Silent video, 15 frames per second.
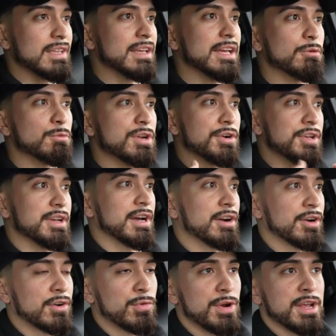And we already got
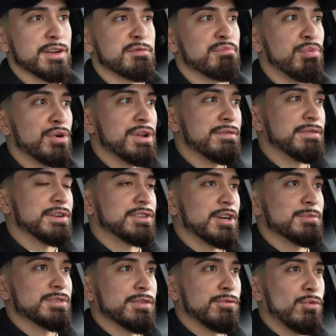our creative brief in
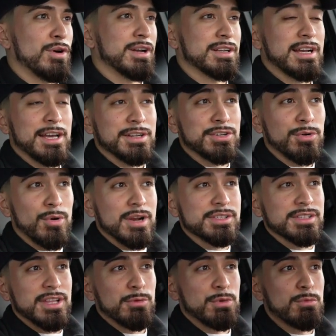terms of what kind of
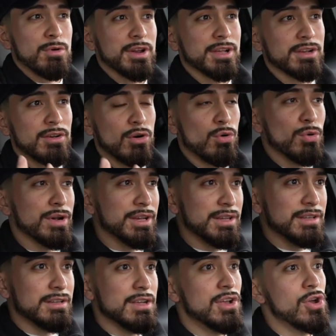direction that we want to go
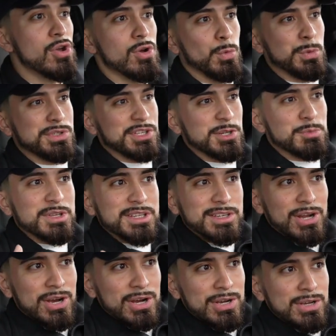in, what's going to be
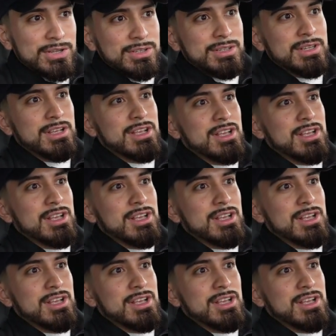done.